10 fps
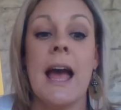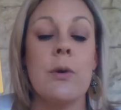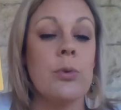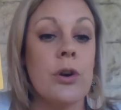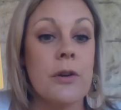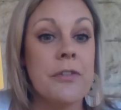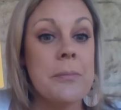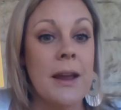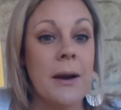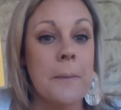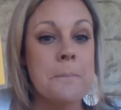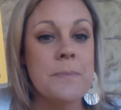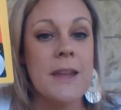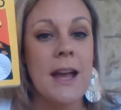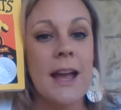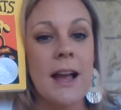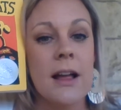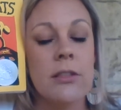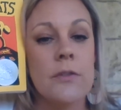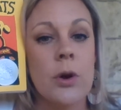And we'll go from there, okay?
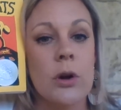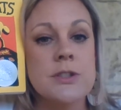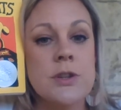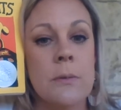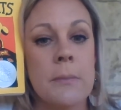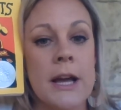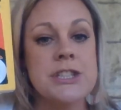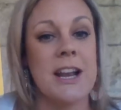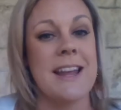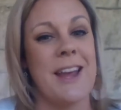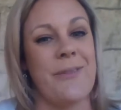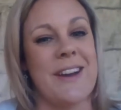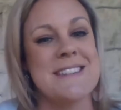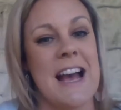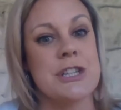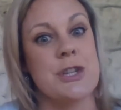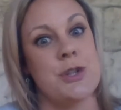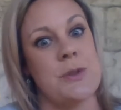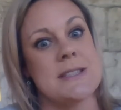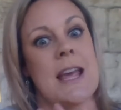I love you all so much, and I can't wait to actually
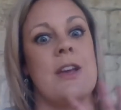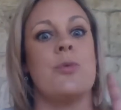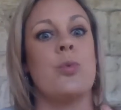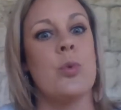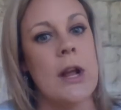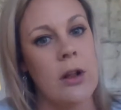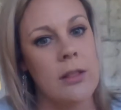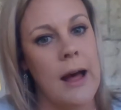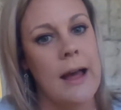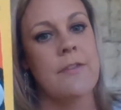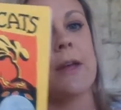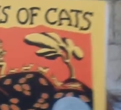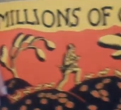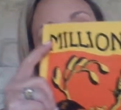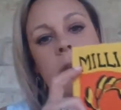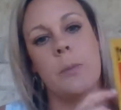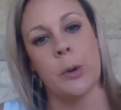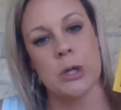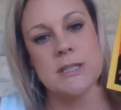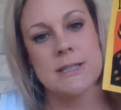do this in real life, in real
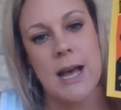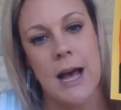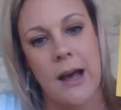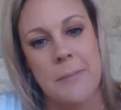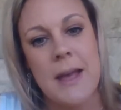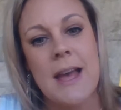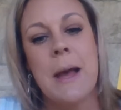person time.